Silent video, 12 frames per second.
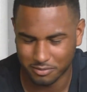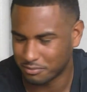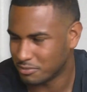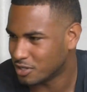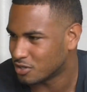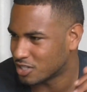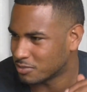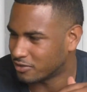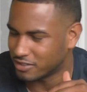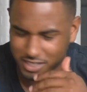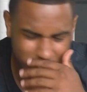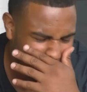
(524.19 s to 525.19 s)
meters above
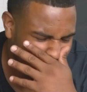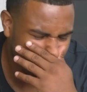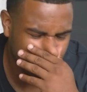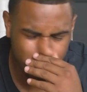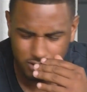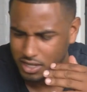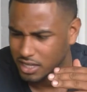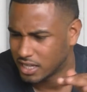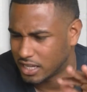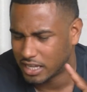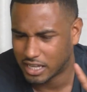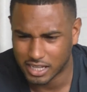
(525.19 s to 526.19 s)
the sea level,
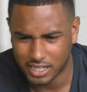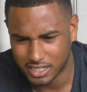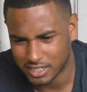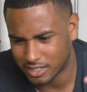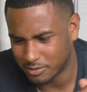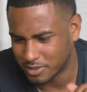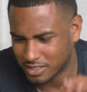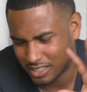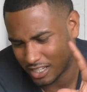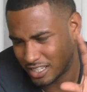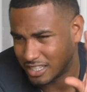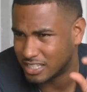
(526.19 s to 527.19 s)
and it's in